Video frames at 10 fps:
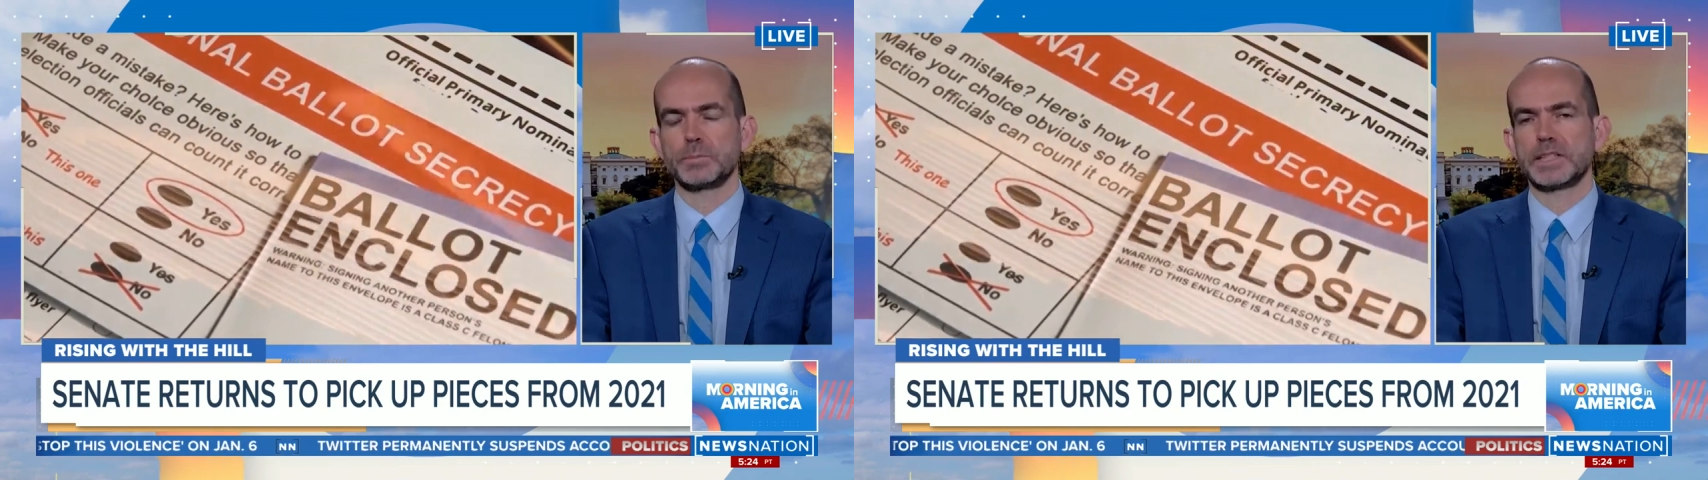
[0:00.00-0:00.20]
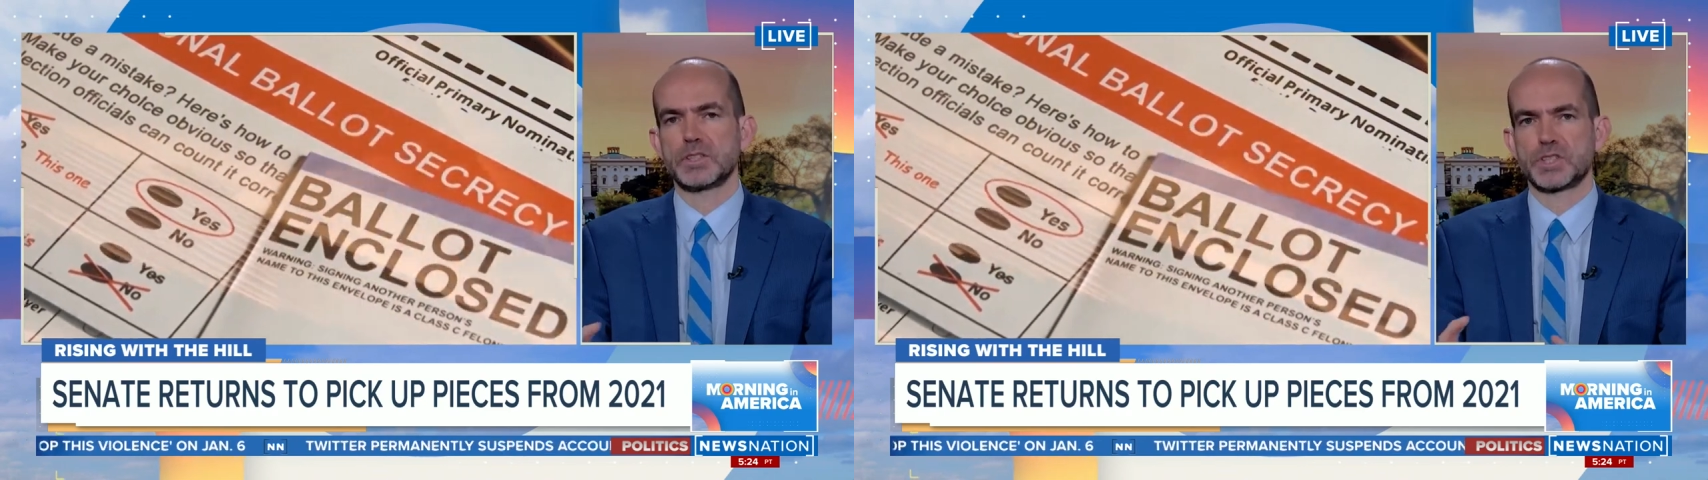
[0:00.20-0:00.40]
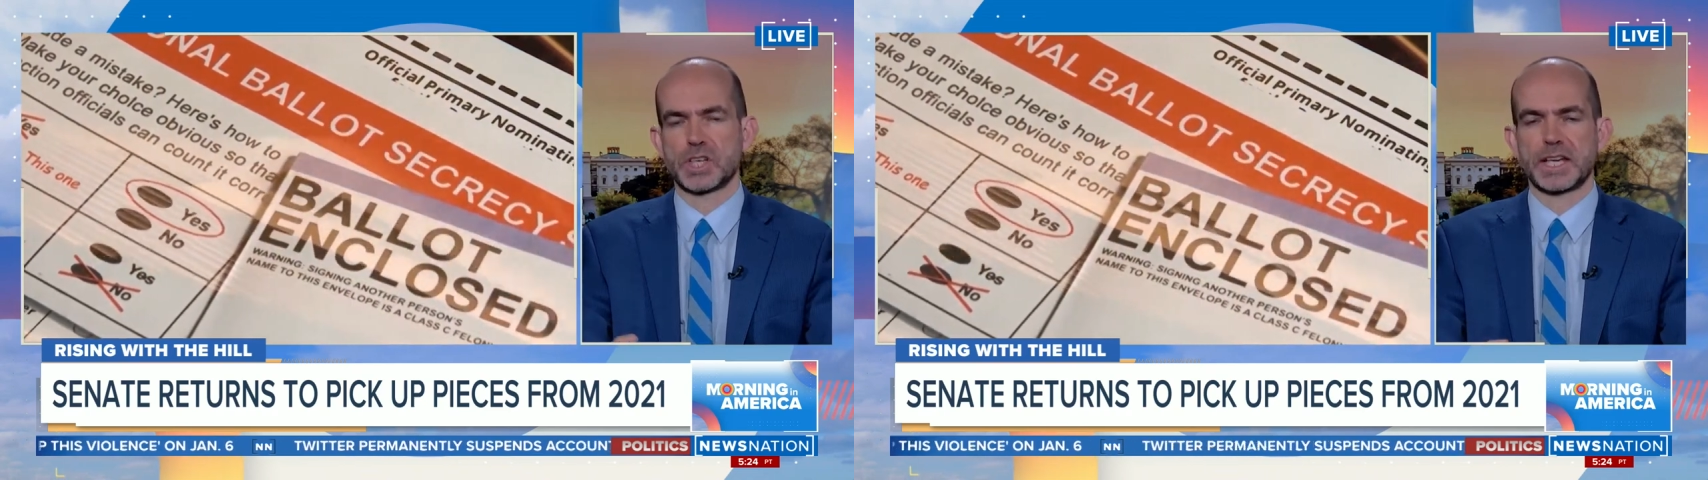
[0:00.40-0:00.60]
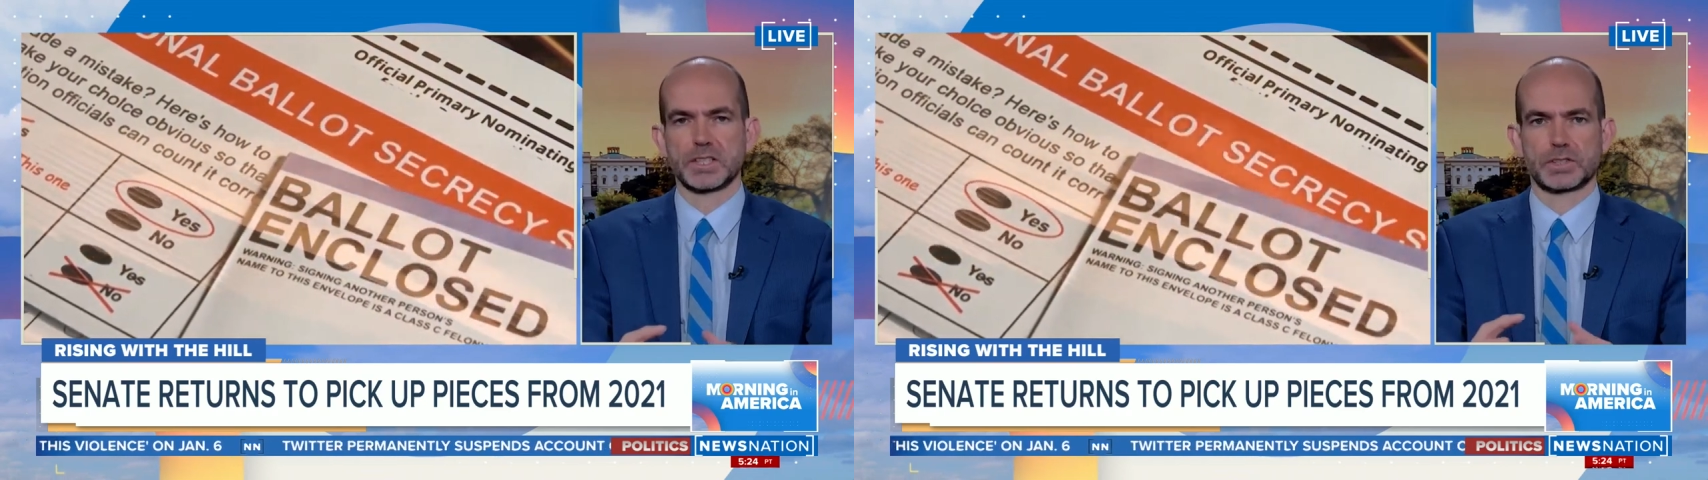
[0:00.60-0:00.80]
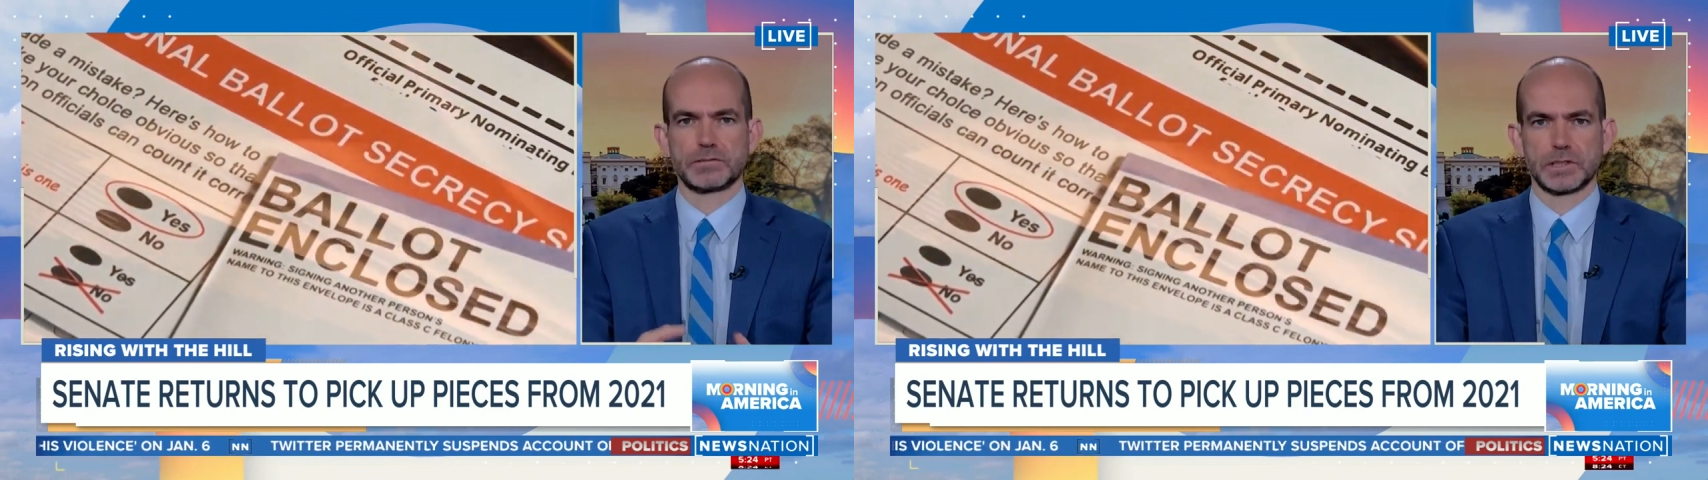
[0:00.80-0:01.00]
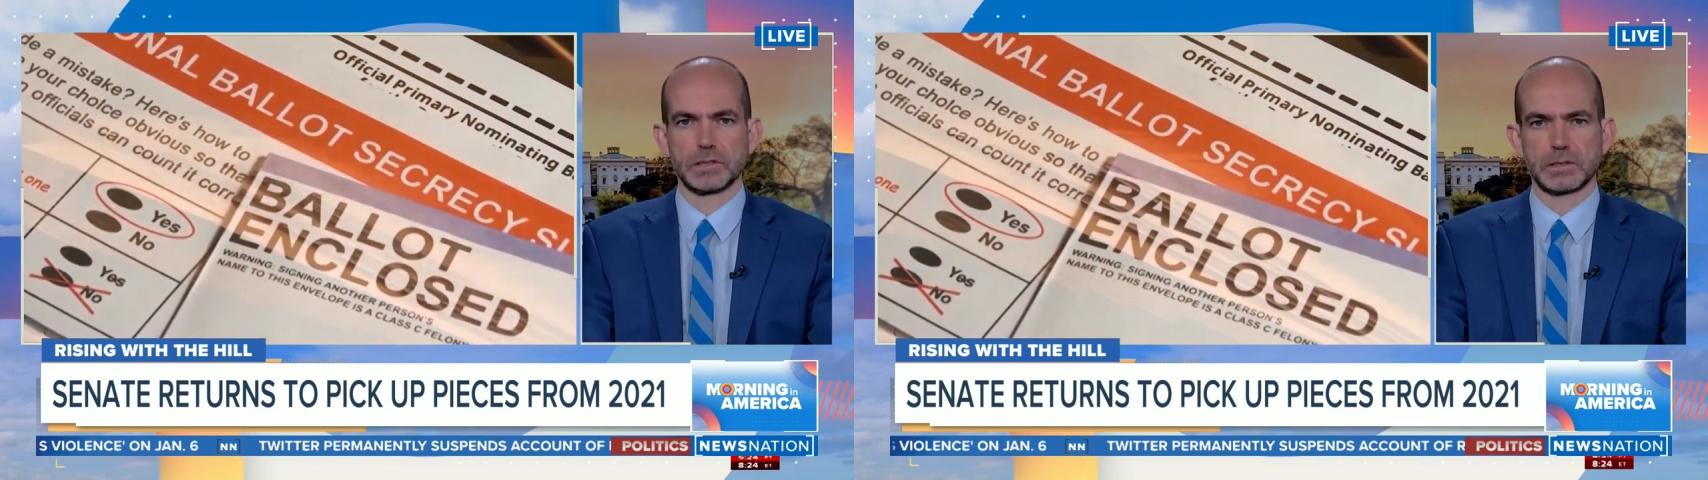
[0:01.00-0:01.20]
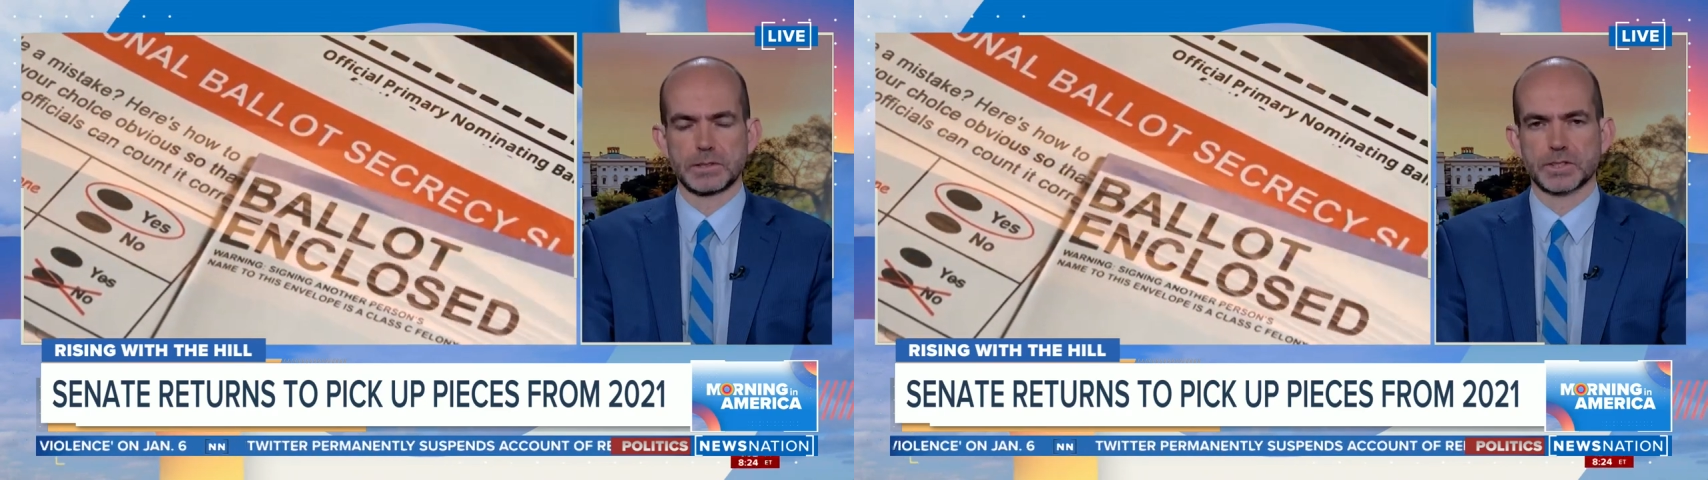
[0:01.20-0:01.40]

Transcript: be to change the rules